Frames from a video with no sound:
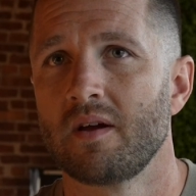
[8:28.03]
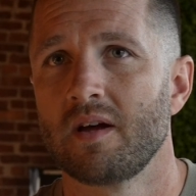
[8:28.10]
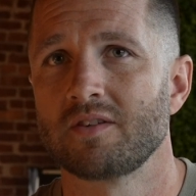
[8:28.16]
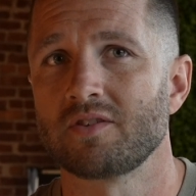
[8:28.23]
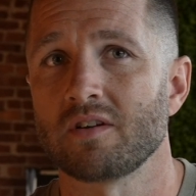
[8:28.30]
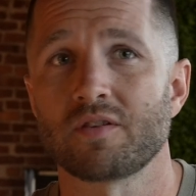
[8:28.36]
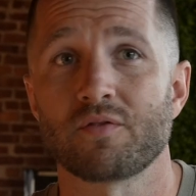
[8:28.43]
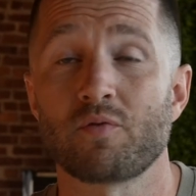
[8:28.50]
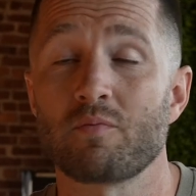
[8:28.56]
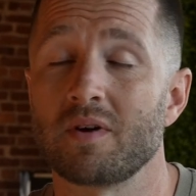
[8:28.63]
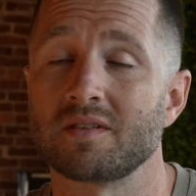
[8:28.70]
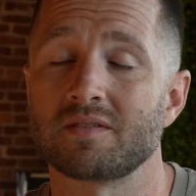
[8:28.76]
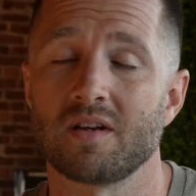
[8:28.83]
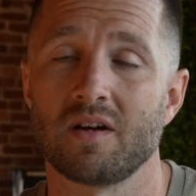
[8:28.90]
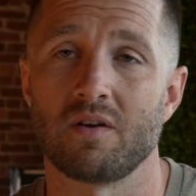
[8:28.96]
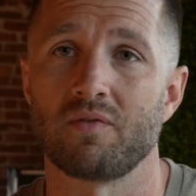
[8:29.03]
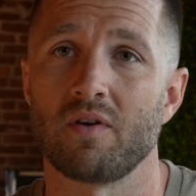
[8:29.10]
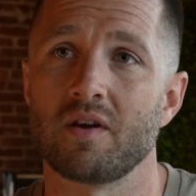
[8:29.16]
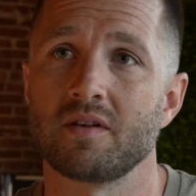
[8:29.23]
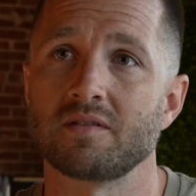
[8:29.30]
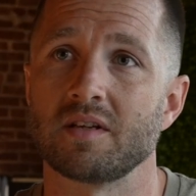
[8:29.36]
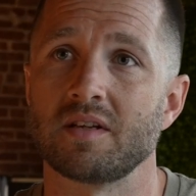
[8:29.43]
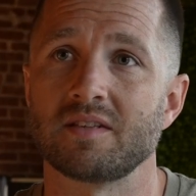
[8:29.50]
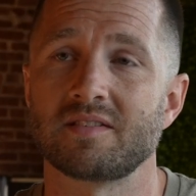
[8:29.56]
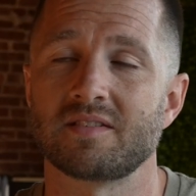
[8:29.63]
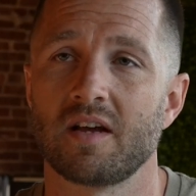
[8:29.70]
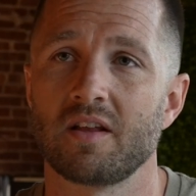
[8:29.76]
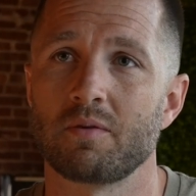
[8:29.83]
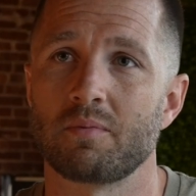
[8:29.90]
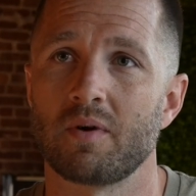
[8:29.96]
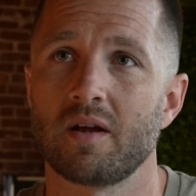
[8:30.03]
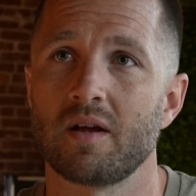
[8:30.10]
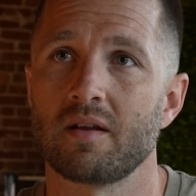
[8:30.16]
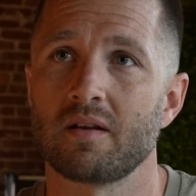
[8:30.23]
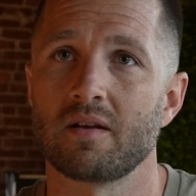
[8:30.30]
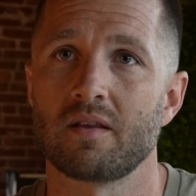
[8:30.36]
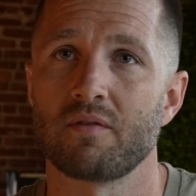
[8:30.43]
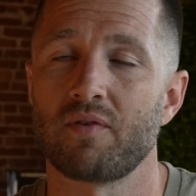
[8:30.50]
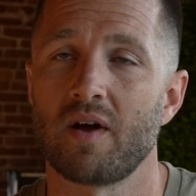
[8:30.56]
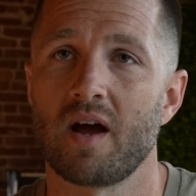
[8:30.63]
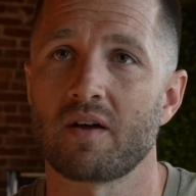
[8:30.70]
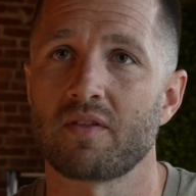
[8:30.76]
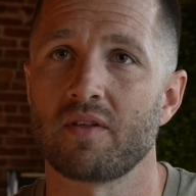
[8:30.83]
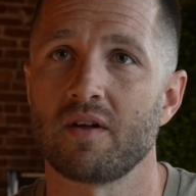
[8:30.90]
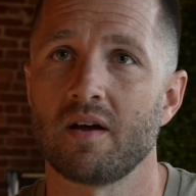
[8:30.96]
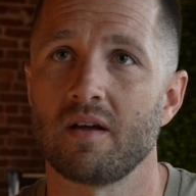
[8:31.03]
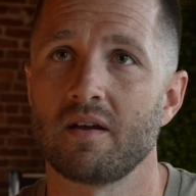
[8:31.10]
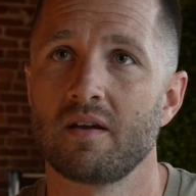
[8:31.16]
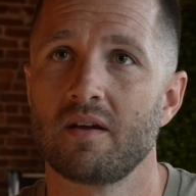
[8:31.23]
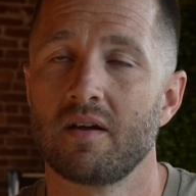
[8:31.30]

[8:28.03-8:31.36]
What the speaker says: It's also for myself, honestly, to celebrate the fact that